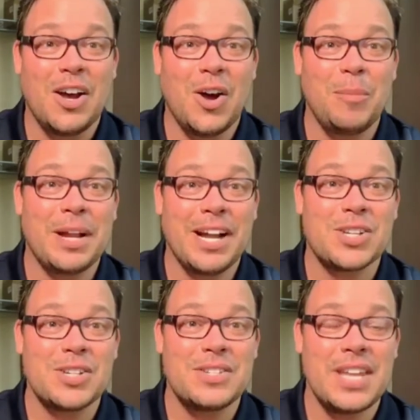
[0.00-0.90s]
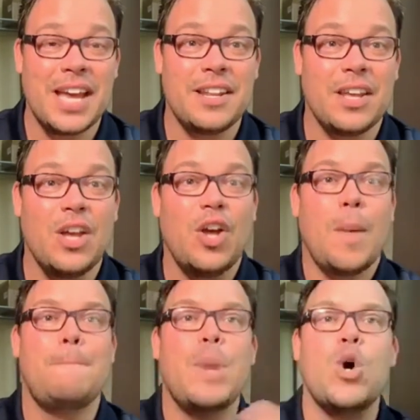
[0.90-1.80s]
Oh my gosh, he's dead
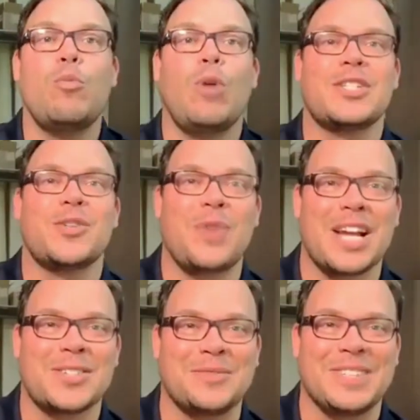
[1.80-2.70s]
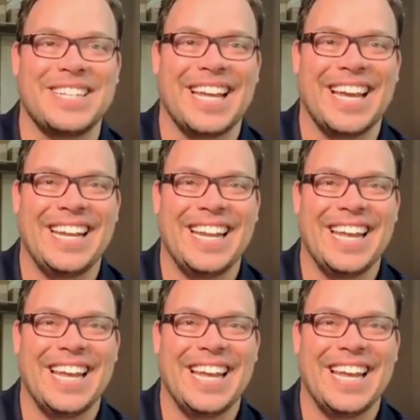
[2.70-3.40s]
boom, resurrects from the dead.